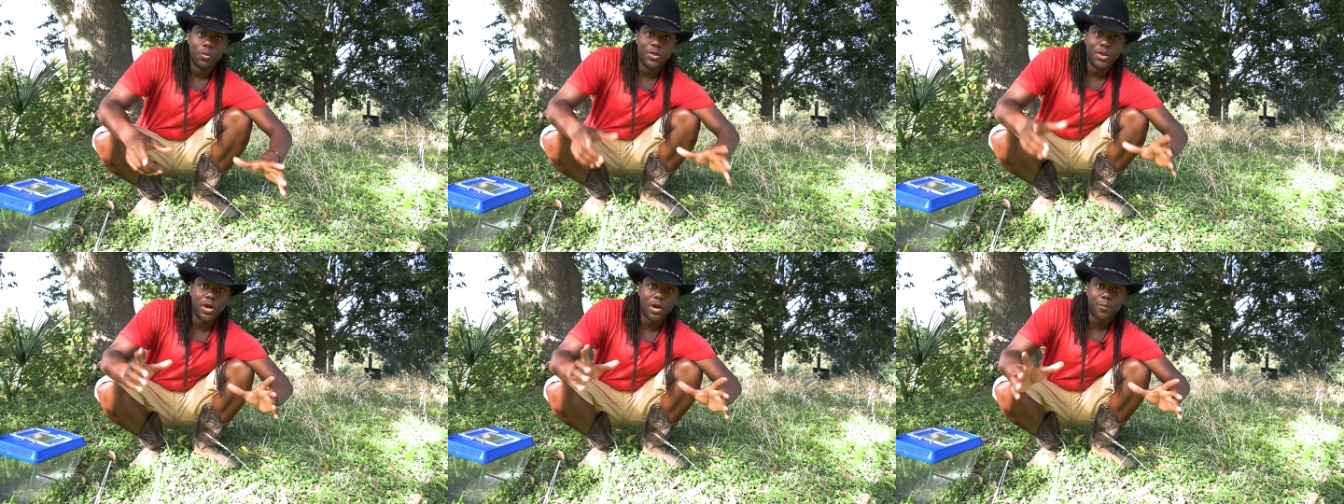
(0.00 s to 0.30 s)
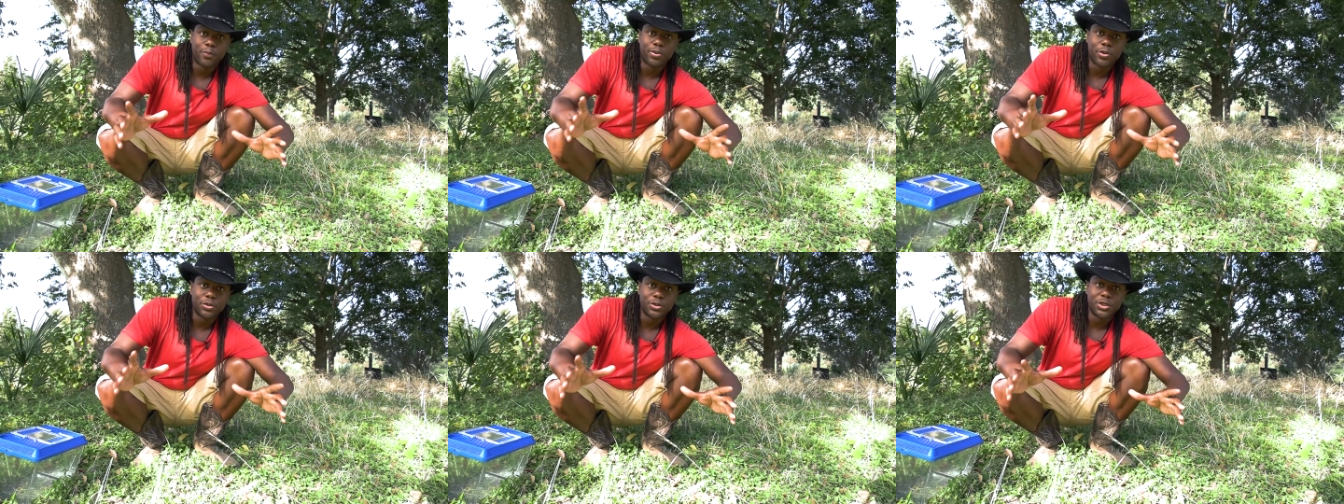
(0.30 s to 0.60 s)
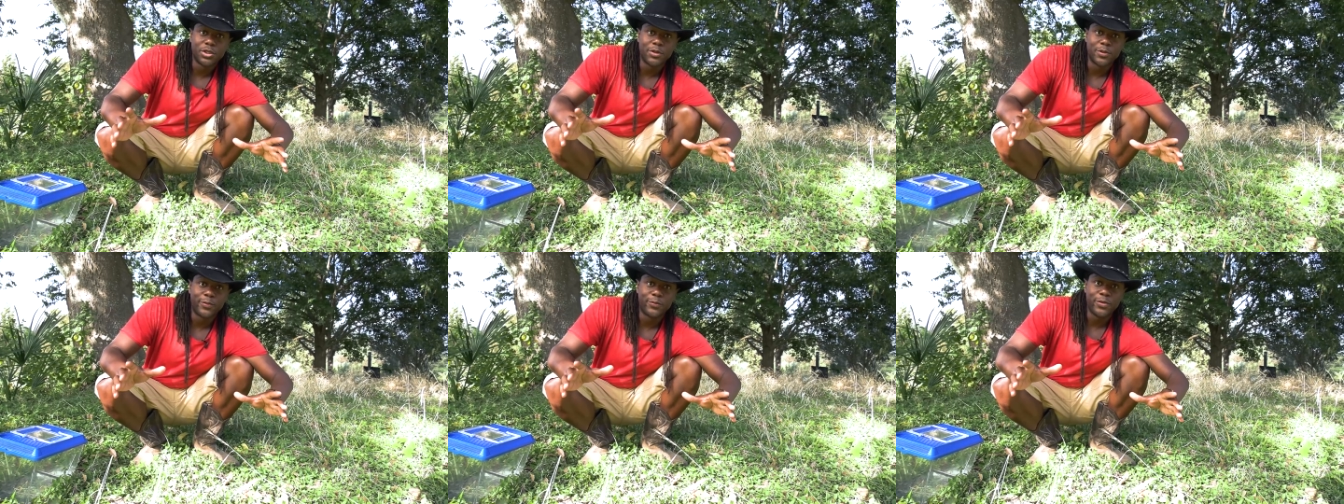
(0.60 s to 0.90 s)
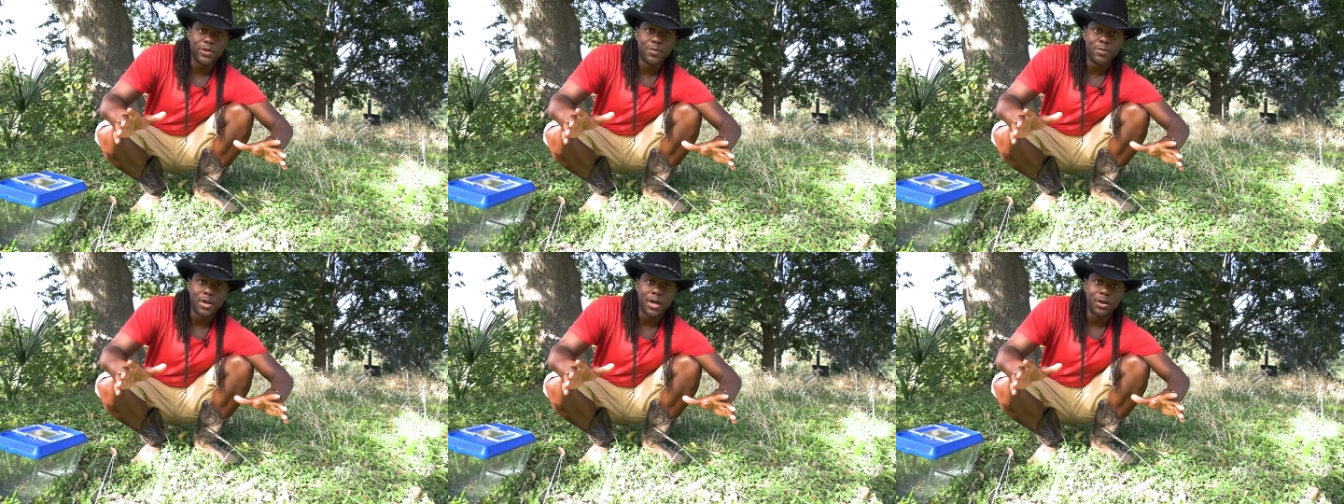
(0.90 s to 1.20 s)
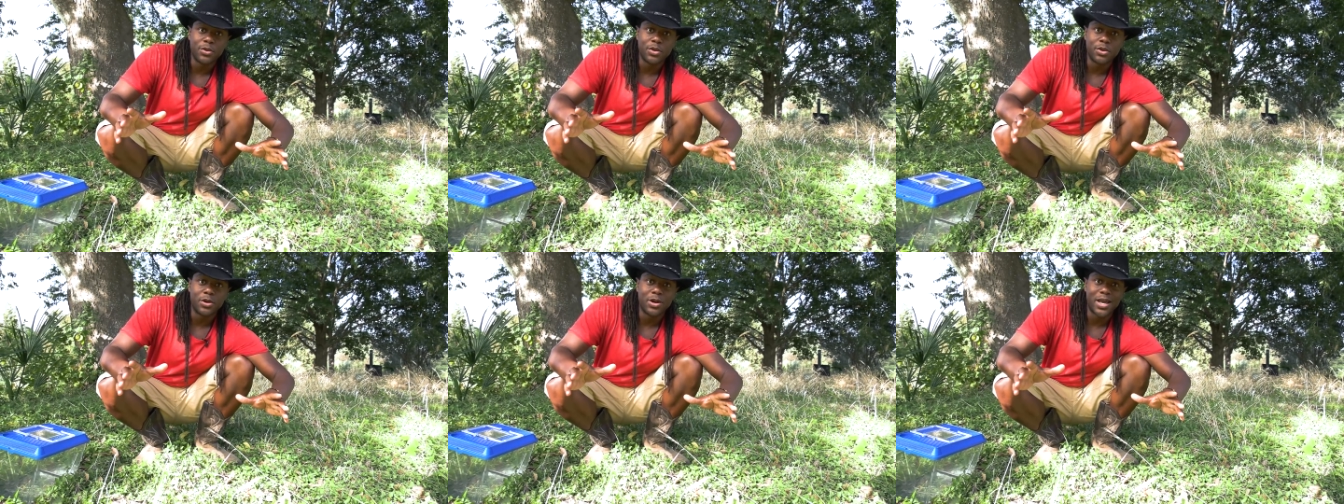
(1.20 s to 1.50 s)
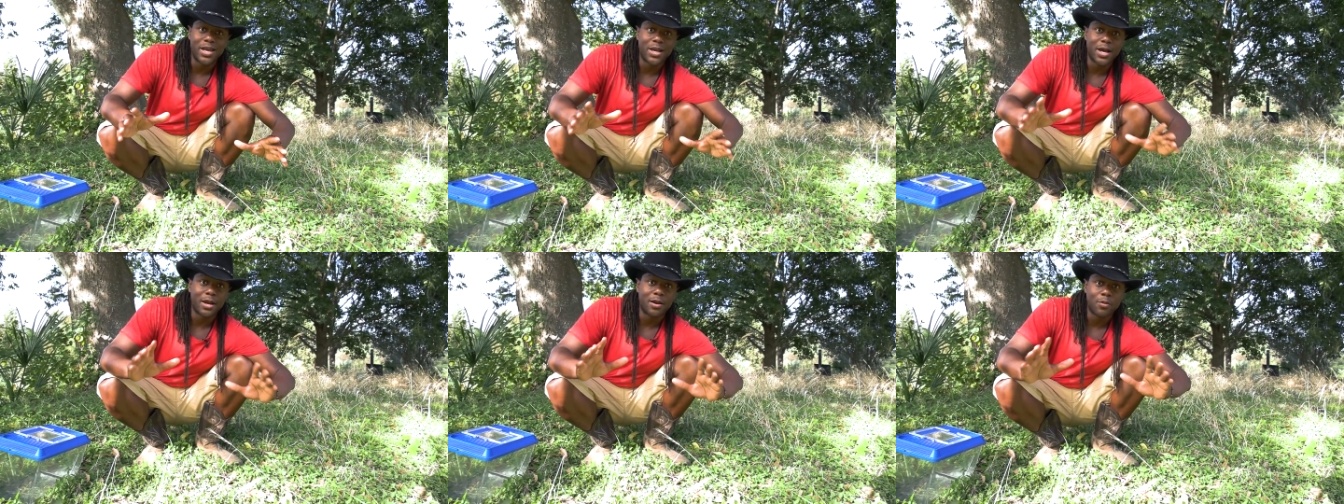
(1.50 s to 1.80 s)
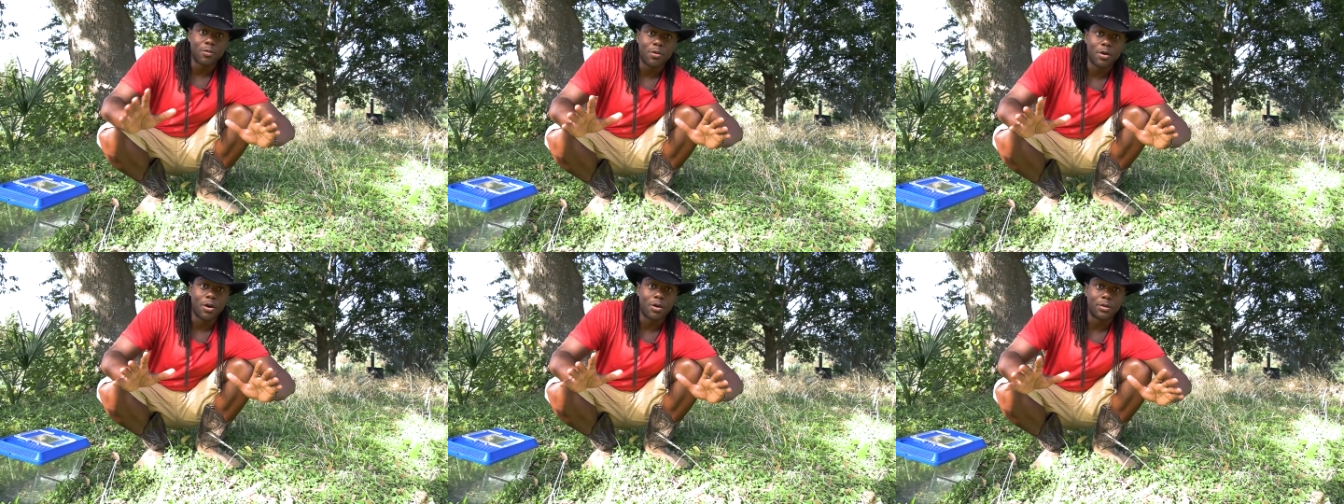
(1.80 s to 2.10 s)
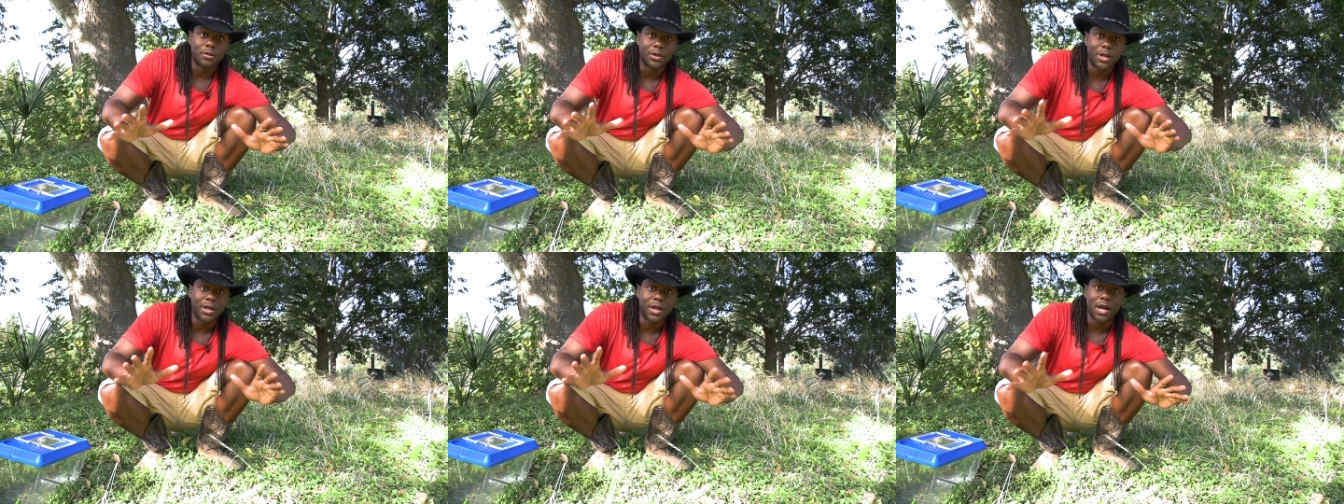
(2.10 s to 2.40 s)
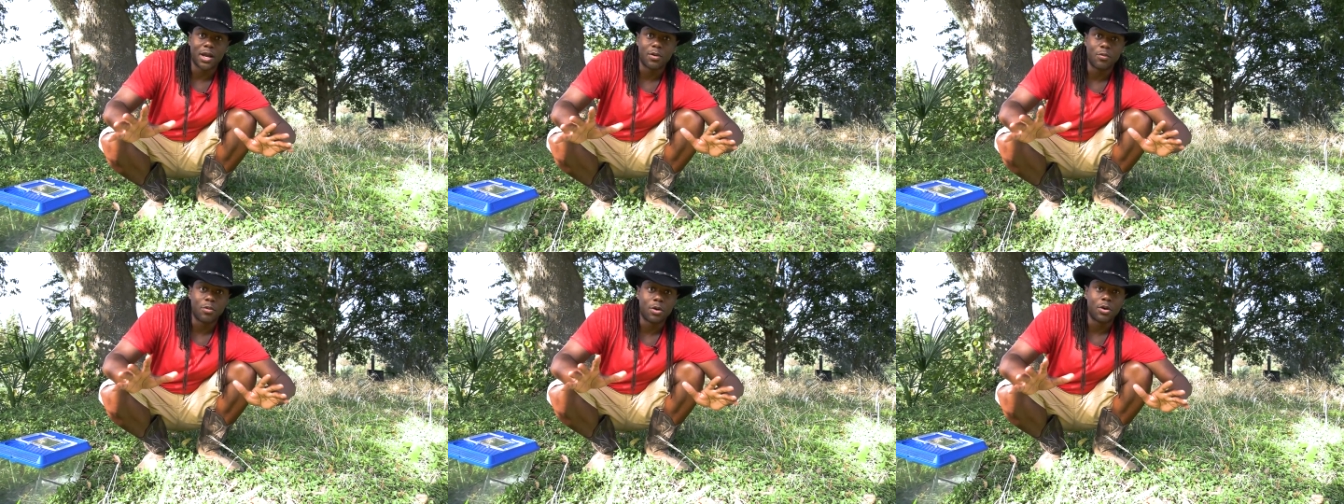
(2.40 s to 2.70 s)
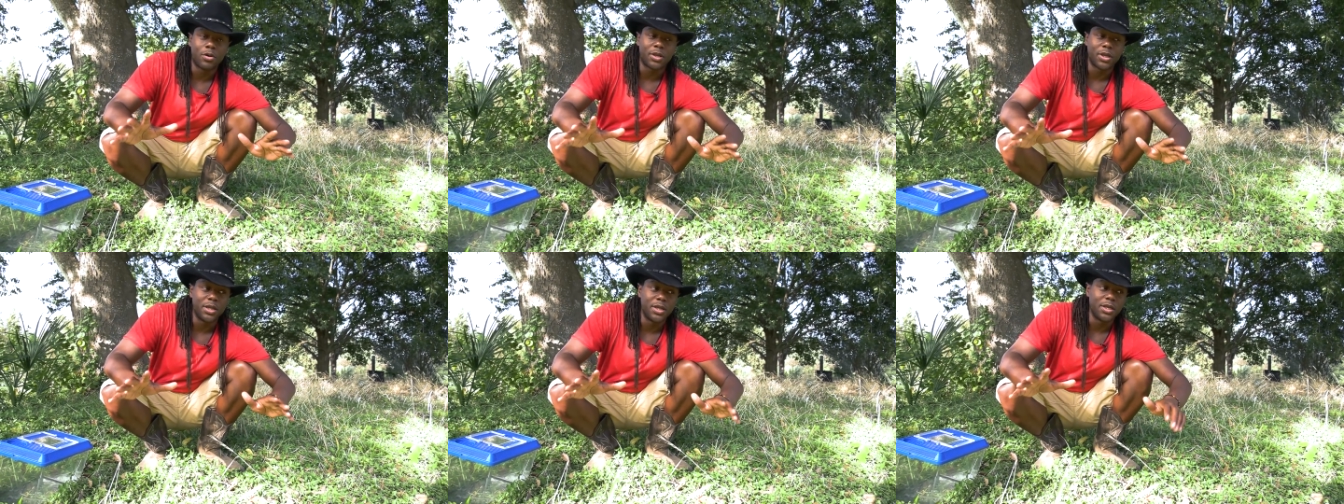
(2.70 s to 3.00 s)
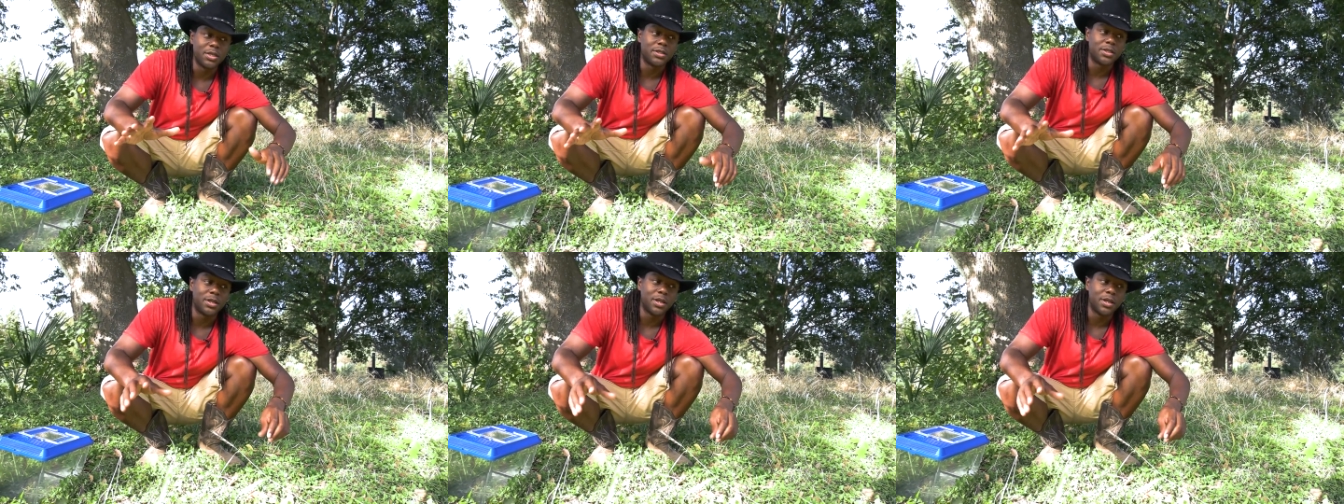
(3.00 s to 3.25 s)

when they're approaching the female, you know, they gotta walk easy.